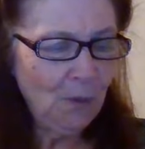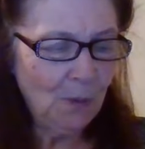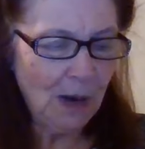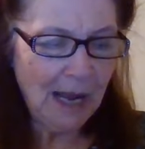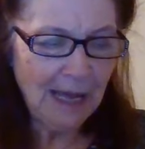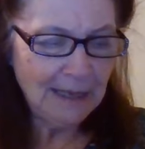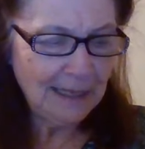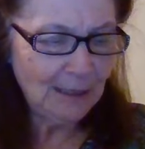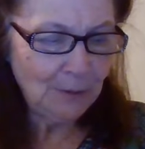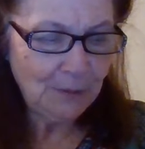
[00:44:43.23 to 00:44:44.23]
Ooh,
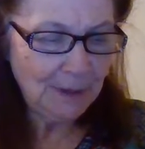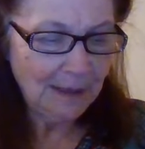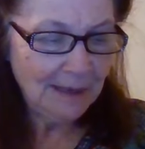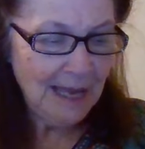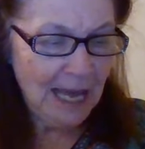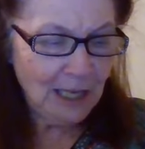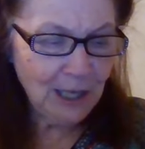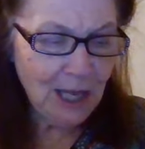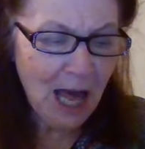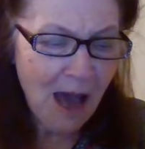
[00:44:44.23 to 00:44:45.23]
hallelujah.
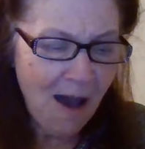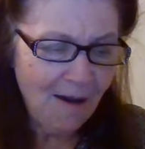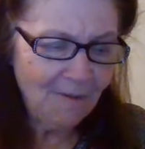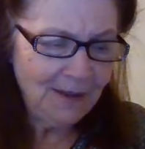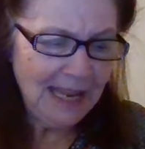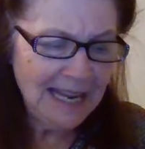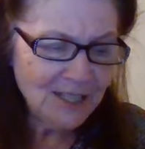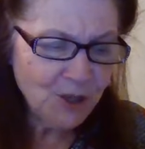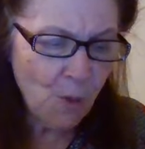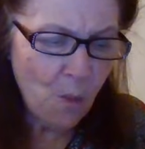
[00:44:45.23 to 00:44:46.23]
Love
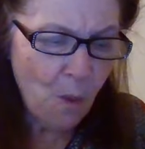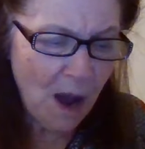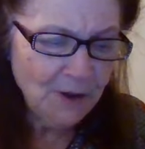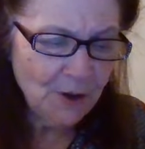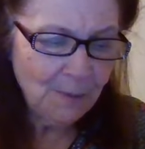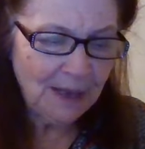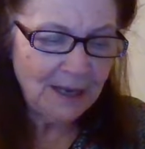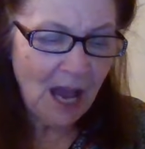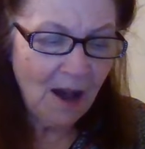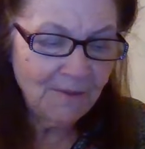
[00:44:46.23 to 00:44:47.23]
is the
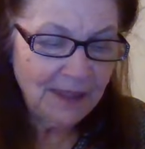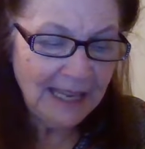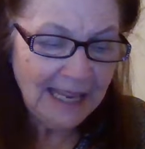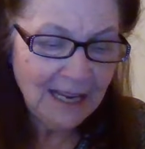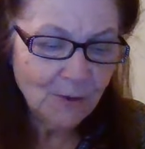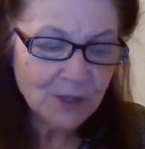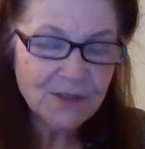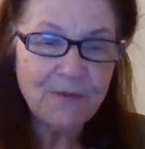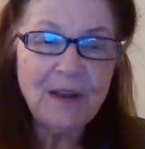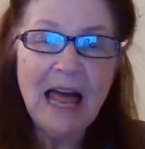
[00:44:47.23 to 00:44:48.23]
wonderment of the
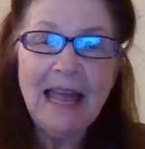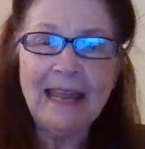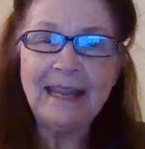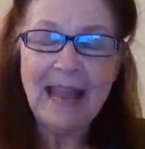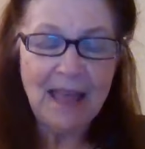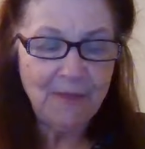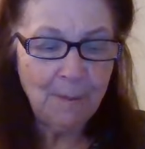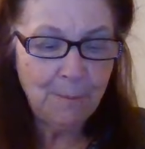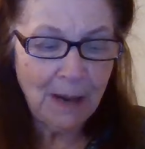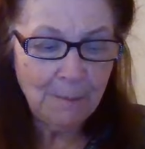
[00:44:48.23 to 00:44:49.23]
eagle's flying and the
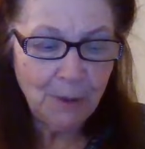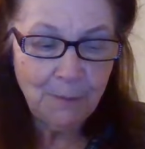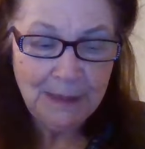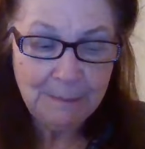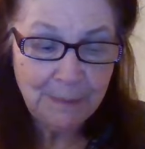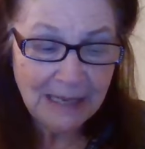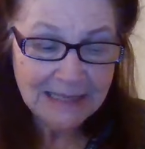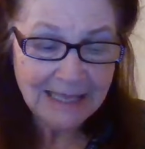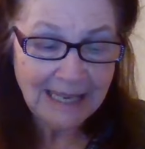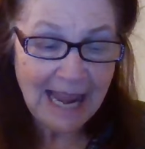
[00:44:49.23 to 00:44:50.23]
bumblebee
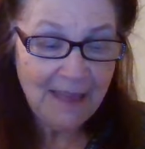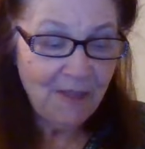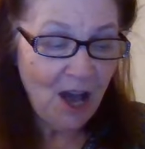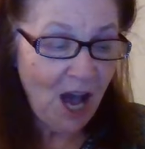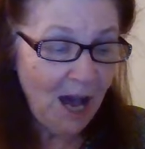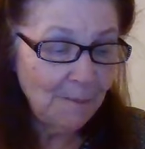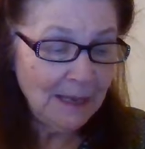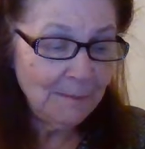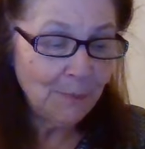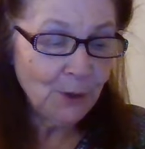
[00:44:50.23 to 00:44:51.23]
buzzing and the
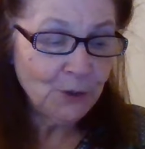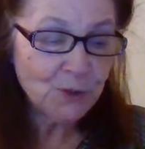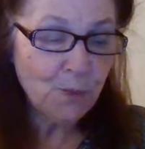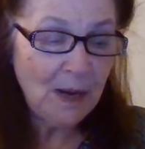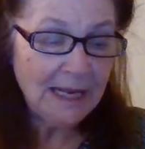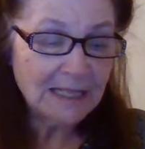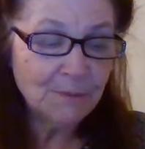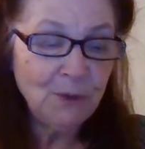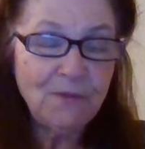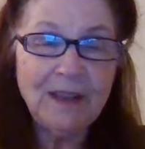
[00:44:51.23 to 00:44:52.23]
hummingbird's wings
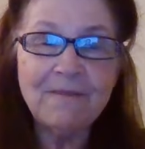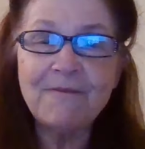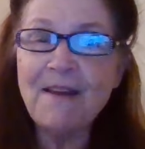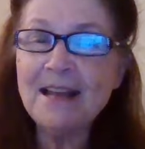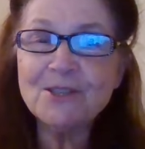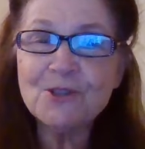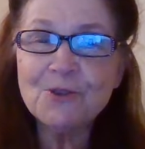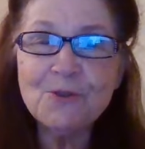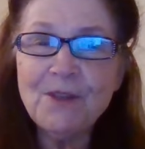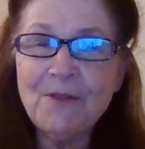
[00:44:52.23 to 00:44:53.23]
moving
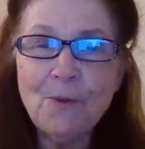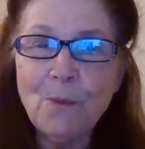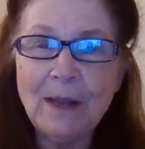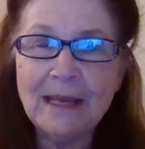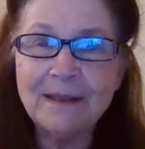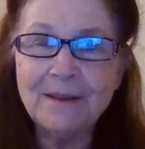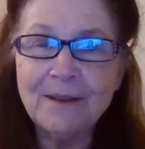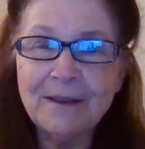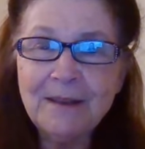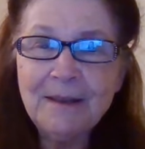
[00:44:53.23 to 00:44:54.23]
faster than the wind.
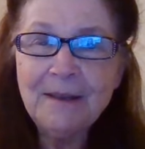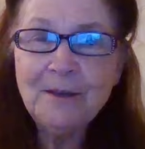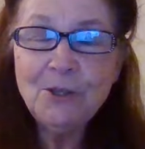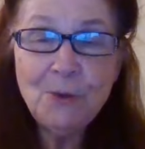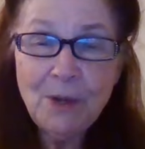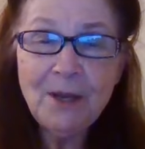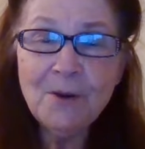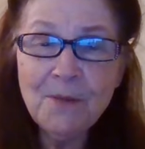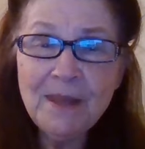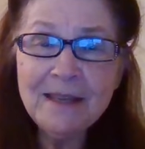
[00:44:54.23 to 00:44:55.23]
You
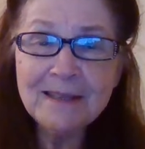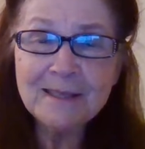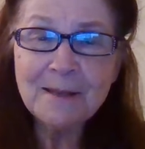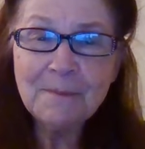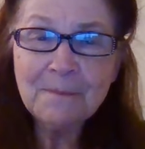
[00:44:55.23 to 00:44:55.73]
hear this?